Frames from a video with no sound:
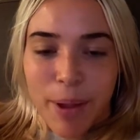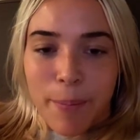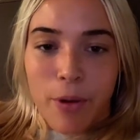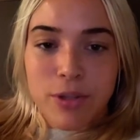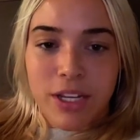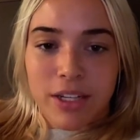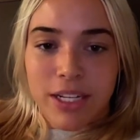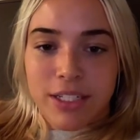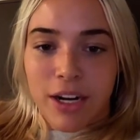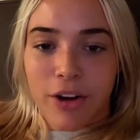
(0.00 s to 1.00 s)
Am I posting on
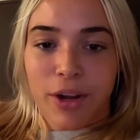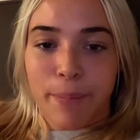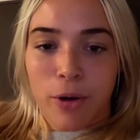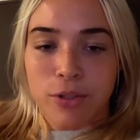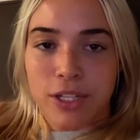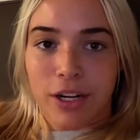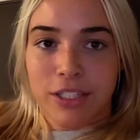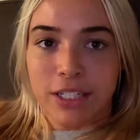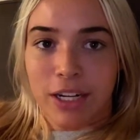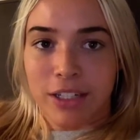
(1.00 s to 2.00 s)
TikTok? I already posted
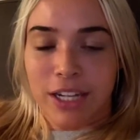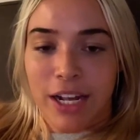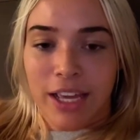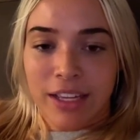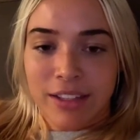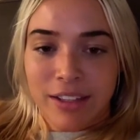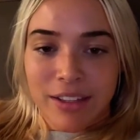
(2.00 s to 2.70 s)
on TikTok today.